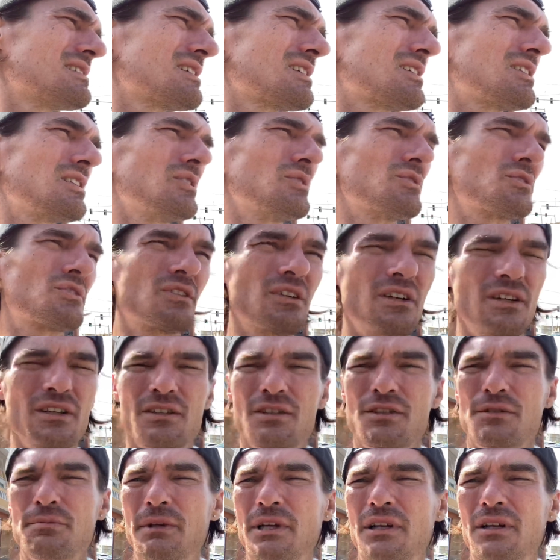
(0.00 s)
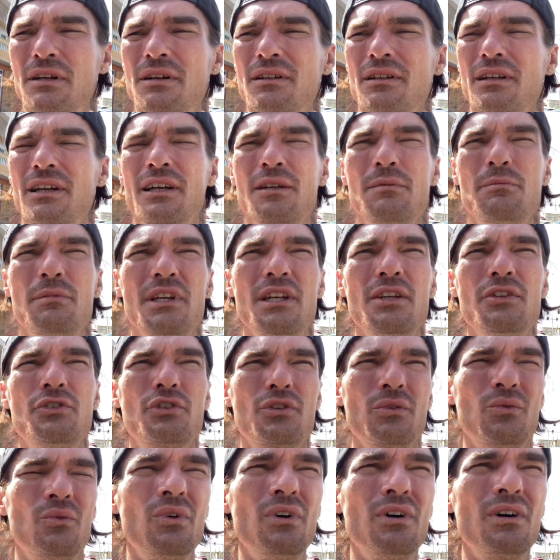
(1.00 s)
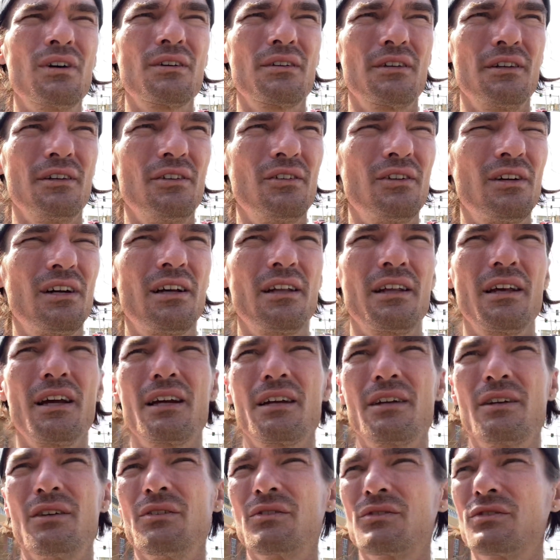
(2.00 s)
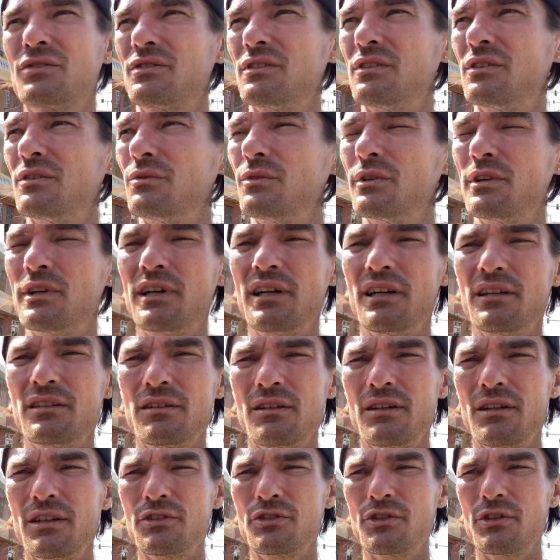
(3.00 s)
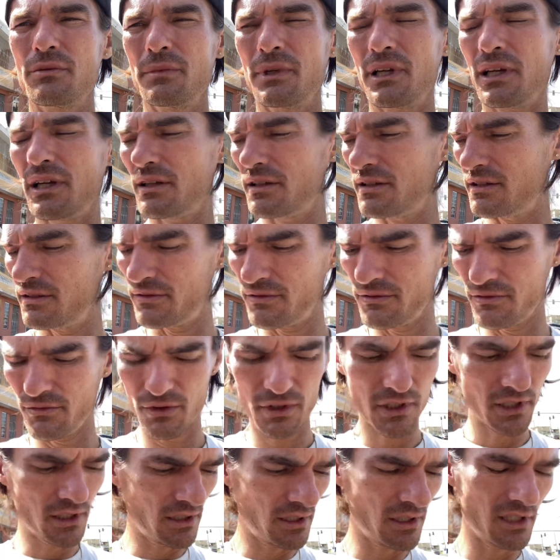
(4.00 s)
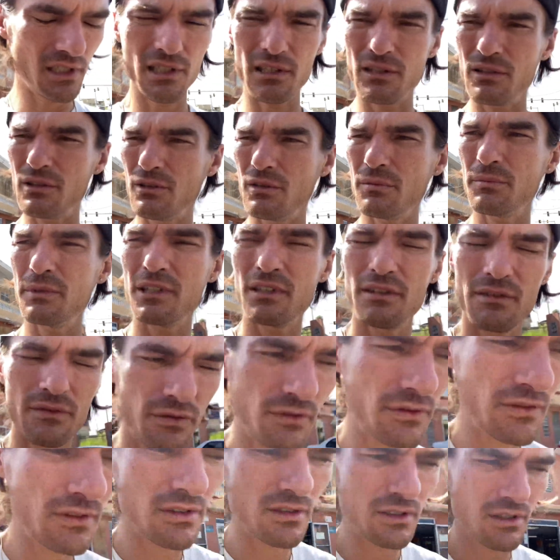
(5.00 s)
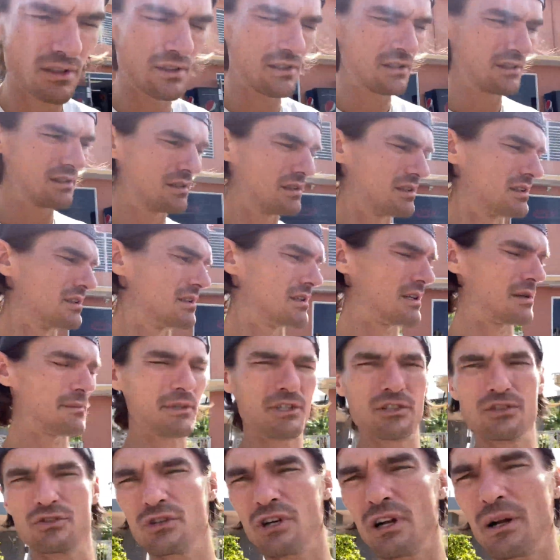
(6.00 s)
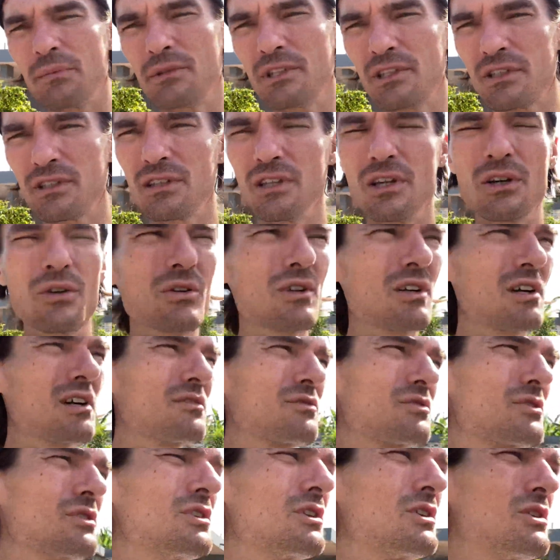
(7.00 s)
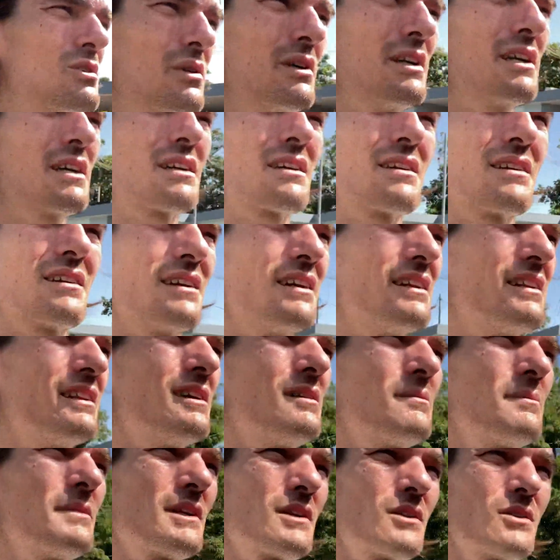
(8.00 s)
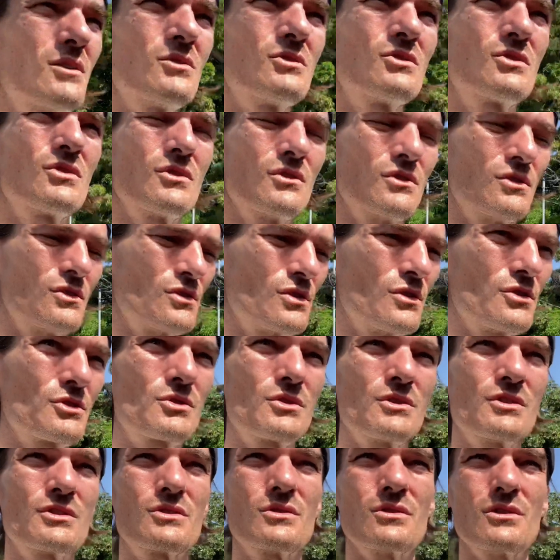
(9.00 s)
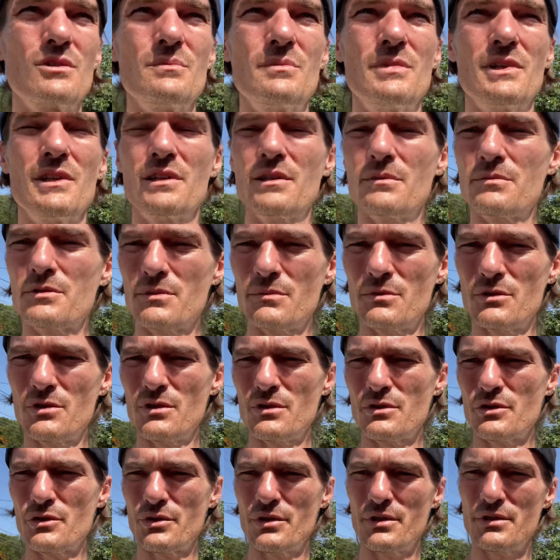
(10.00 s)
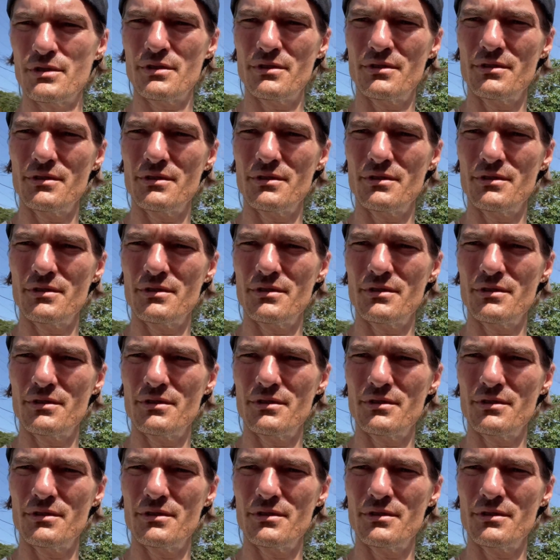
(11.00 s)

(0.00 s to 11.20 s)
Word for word: Clothes started smelling like beach and water. You know how that goes. So we're here at the laundromat, and we're gonna get a little bit of, I'm gonna drop this load off real quick, and then I'm gonna go to the grocery store and pick up some groceries.